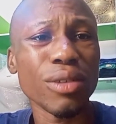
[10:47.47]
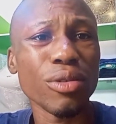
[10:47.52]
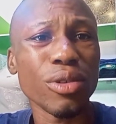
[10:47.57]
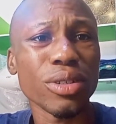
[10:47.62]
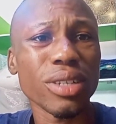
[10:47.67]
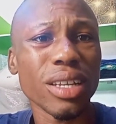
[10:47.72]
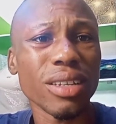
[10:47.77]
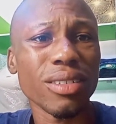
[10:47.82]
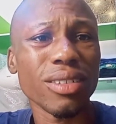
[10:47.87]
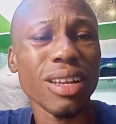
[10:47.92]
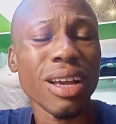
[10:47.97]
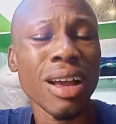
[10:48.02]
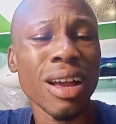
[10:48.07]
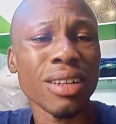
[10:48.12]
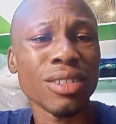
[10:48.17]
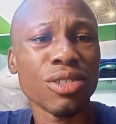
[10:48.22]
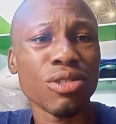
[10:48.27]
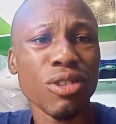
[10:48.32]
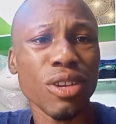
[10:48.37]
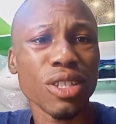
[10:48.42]
another
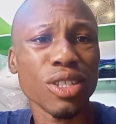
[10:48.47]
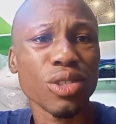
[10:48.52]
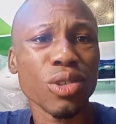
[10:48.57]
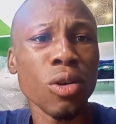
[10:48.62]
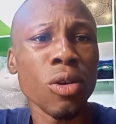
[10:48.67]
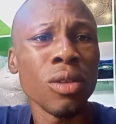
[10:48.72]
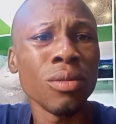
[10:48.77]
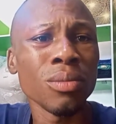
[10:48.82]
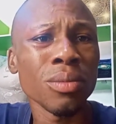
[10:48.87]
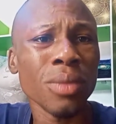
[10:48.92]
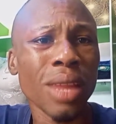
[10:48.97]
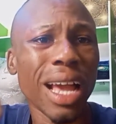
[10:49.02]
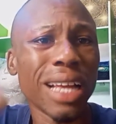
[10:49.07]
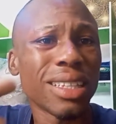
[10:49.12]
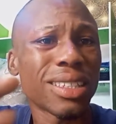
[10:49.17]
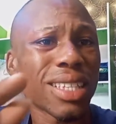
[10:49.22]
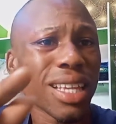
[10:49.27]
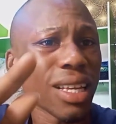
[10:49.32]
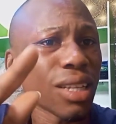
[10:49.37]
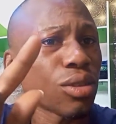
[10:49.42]
address. So I
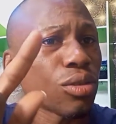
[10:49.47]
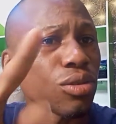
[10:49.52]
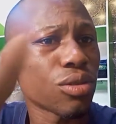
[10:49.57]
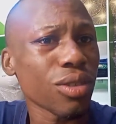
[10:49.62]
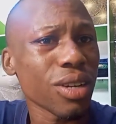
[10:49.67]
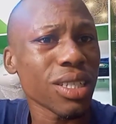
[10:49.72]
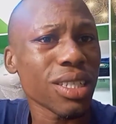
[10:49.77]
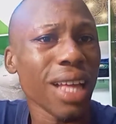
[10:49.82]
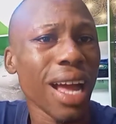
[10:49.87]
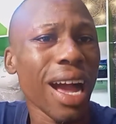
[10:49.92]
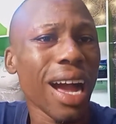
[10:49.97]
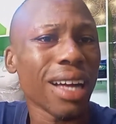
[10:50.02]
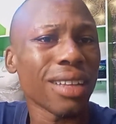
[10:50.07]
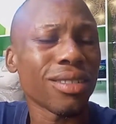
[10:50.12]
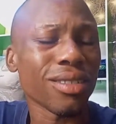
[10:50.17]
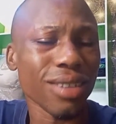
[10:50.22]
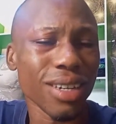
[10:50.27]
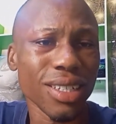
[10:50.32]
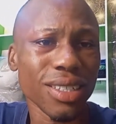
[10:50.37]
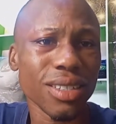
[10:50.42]
decided to trace that
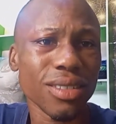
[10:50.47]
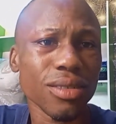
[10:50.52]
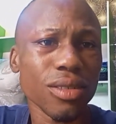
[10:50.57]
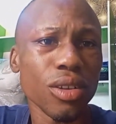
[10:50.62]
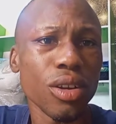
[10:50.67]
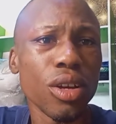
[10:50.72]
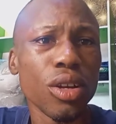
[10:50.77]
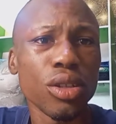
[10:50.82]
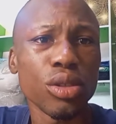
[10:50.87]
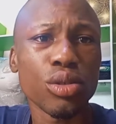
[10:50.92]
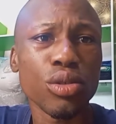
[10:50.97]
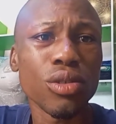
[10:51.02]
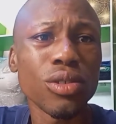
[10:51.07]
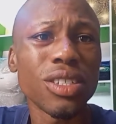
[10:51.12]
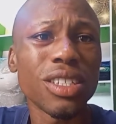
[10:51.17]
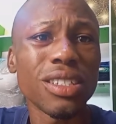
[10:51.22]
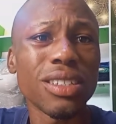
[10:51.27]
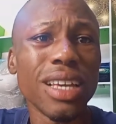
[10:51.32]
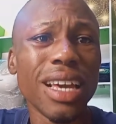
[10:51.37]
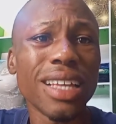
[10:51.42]
address through
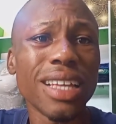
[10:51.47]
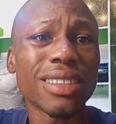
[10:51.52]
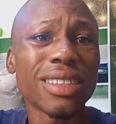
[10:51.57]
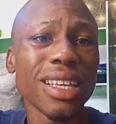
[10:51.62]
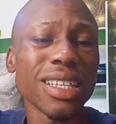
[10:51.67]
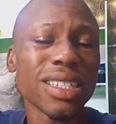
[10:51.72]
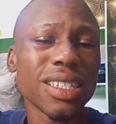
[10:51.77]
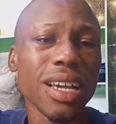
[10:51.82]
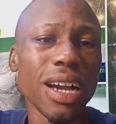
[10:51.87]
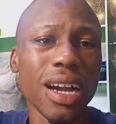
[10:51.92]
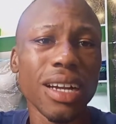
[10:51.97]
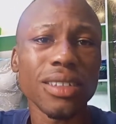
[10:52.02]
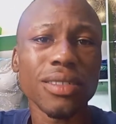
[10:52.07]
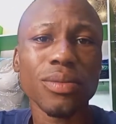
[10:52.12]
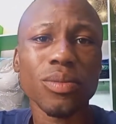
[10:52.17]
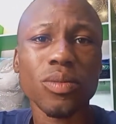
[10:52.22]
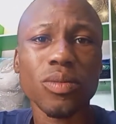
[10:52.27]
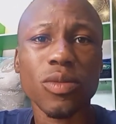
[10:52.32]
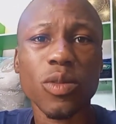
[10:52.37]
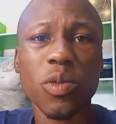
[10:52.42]
the Etherscan.
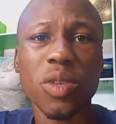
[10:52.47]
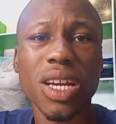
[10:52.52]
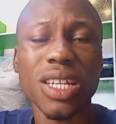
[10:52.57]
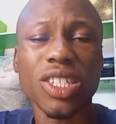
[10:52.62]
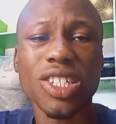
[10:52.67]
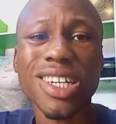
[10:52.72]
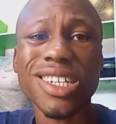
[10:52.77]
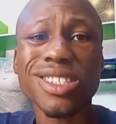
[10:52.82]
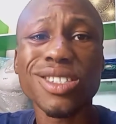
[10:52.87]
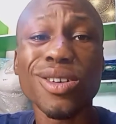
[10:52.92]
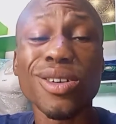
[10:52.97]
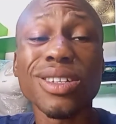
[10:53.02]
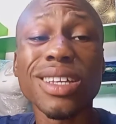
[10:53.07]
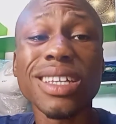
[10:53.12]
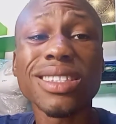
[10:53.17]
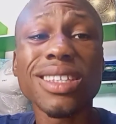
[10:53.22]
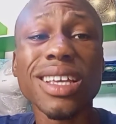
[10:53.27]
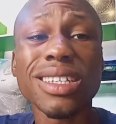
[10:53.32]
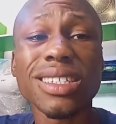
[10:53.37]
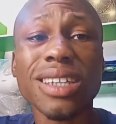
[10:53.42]
When I checked on
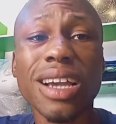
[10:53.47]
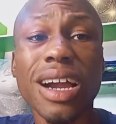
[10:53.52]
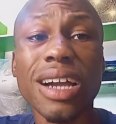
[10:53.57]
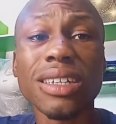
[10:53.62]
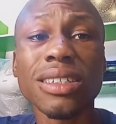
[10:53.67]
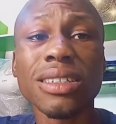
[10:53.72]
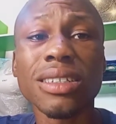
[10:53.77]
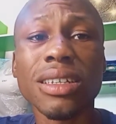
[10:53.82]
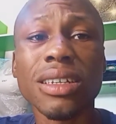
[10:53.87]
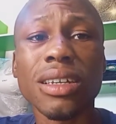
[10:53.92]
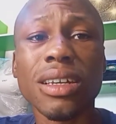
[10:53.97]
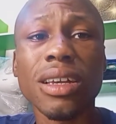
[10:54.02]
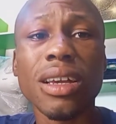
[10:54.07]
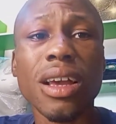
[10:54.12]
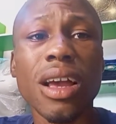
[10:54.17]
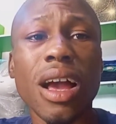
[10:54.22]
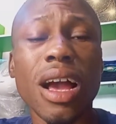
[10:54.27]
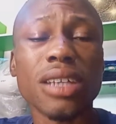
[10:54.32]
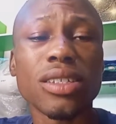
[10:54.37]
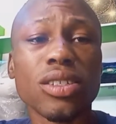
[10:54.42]
Etherscan,
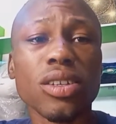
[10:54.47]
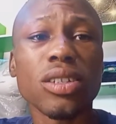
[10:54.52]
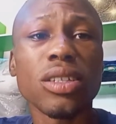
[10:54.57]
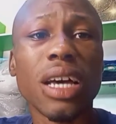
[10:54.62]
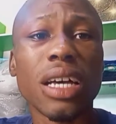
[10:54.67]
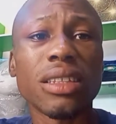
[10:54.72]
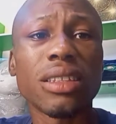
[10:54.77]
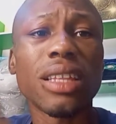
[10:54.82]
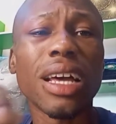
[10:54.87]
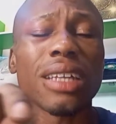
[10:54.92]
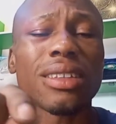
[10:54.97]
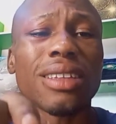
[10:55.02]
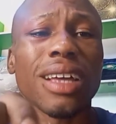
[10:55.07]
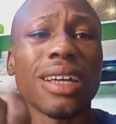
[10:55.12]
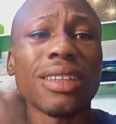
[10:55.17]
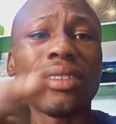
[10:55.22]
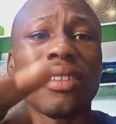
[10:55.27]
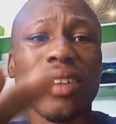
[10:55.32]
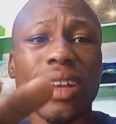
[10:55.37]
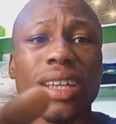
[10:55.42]
I saw that that
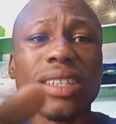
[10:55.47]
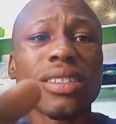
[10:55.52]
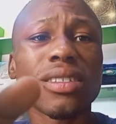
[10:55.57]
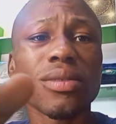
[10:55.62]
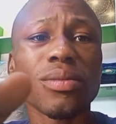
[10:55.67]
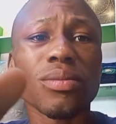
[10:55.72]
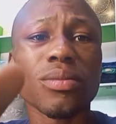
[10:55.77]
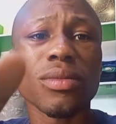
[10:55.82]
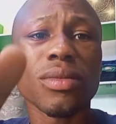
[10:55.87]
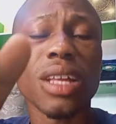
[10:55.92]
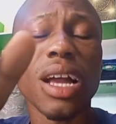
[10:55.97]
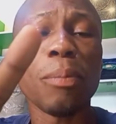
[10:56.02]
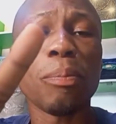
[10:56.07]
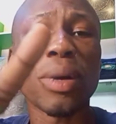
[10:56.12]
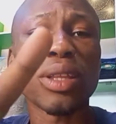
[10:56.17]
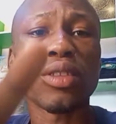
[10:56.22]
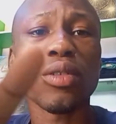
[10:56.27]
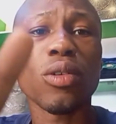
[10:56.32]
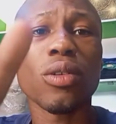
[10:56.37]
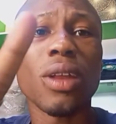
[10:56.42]

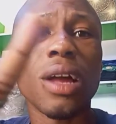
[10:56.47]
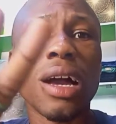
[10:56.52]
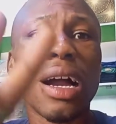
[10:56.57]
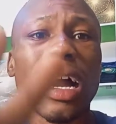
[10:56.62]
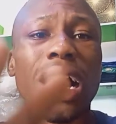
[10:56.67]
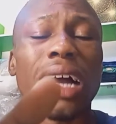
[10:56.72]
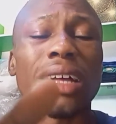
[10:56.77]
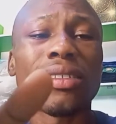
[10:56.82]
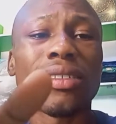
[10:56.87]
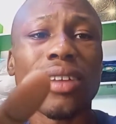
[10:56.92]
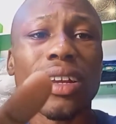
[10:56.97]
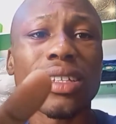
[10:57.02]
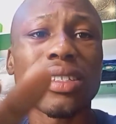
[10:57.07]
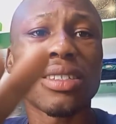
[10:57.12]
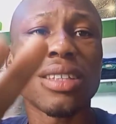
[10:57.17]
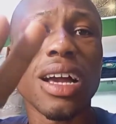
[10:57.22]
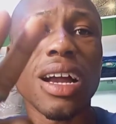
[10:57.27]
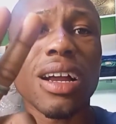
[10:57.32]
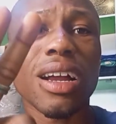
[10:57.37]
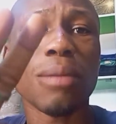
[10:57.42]
particular address,
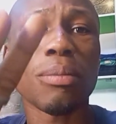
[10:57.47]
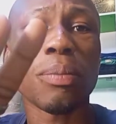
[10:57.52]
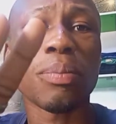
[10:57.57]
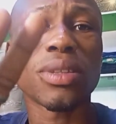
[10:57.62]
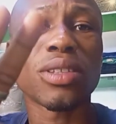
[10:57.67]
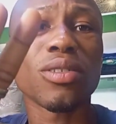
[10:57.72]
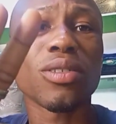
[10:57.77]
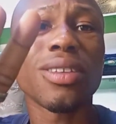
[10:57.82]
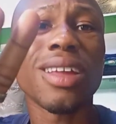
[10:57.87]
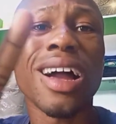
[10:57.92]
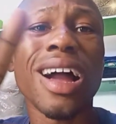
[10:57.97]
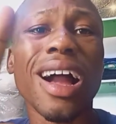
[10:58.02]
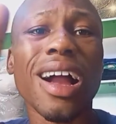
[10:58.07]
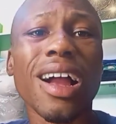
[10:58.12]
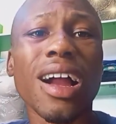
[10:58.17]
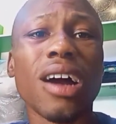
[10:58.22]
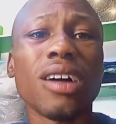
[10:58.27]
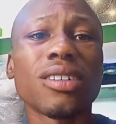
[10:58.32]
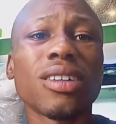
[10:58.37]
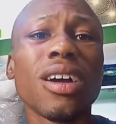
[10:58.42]
that particular
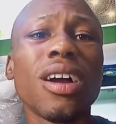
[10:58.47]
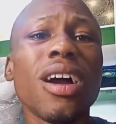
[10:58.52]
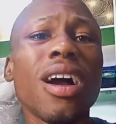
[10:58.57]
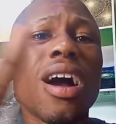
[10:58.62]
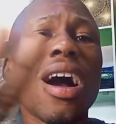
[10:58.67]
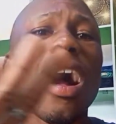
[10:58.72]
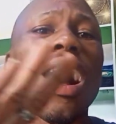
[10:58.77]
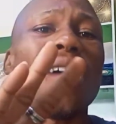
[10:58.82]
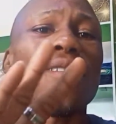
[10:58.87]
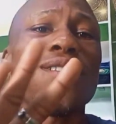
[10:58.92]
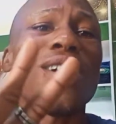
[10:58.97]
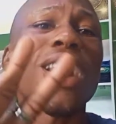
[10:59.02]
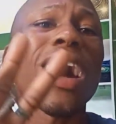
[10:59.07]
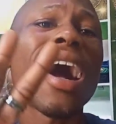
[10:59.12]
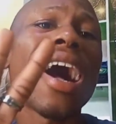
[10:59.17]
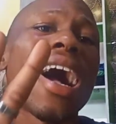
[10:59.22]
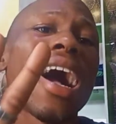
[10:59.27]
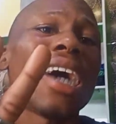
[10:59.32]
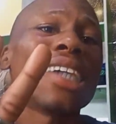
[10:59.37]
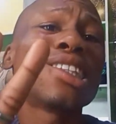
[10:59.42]
account have
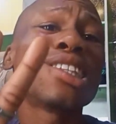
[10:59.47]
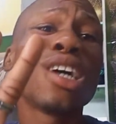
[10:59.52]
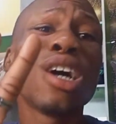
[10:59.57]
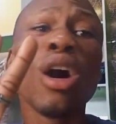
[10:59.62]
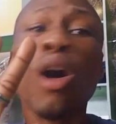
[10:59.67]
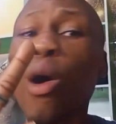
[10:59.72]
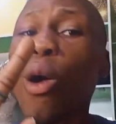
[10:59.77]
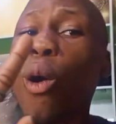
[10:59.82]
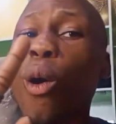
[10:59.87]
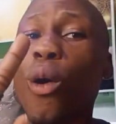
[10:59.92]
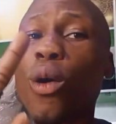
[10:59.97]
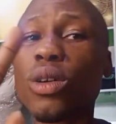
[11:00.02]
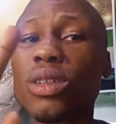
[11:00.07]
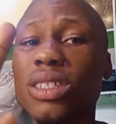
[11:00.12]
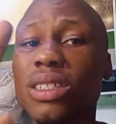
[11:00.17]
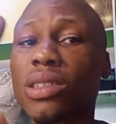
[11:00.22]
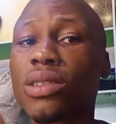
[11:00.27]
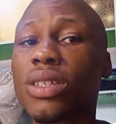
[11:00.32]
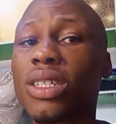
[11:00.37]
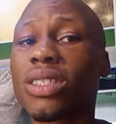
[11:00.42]
had
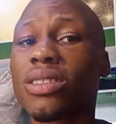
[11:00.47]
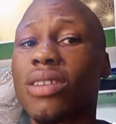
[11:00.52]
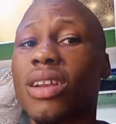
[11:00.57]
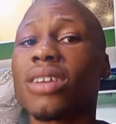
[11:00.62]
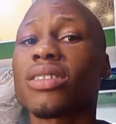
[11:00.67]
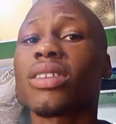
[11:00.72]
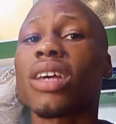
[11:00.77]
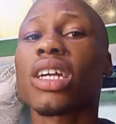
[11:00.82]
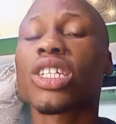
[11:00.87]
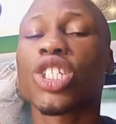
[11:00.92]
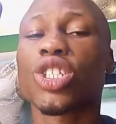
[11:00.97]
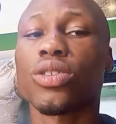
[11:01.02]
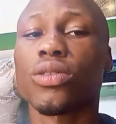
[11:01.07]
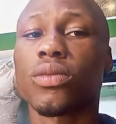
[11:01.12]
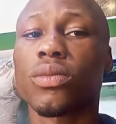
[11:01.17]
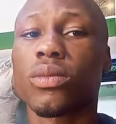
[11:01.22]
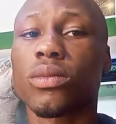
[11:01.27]
only 3 transactions.